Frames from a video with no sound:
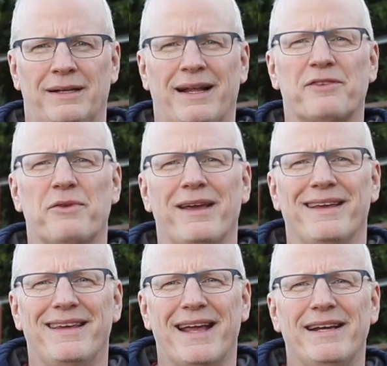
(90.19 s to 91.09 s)
That's right,
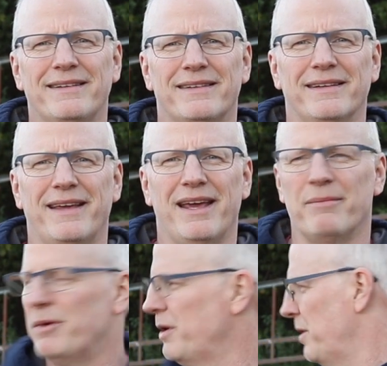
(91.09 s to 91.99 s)
get into the
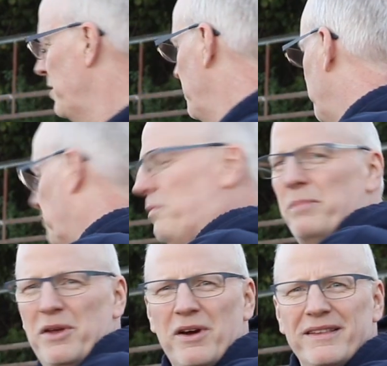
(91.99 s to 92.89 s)
game. Don't
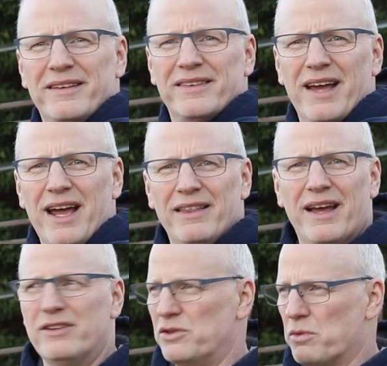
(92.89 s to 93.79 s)
be on the sidelines.